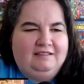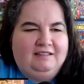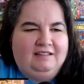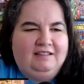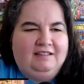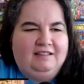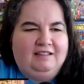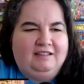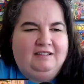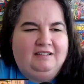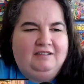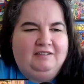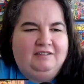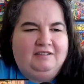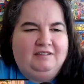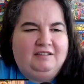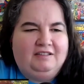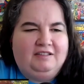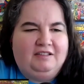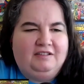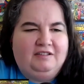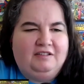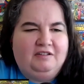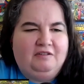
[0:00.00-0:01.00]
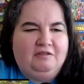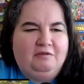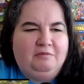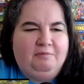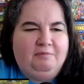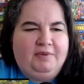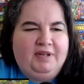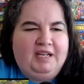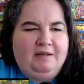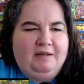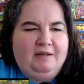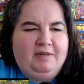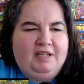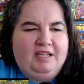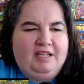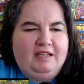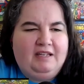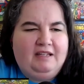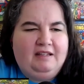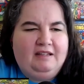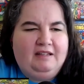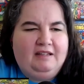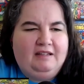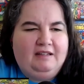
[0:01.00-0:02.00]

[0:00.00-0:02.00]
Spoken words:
Oh, so there's a whole baby.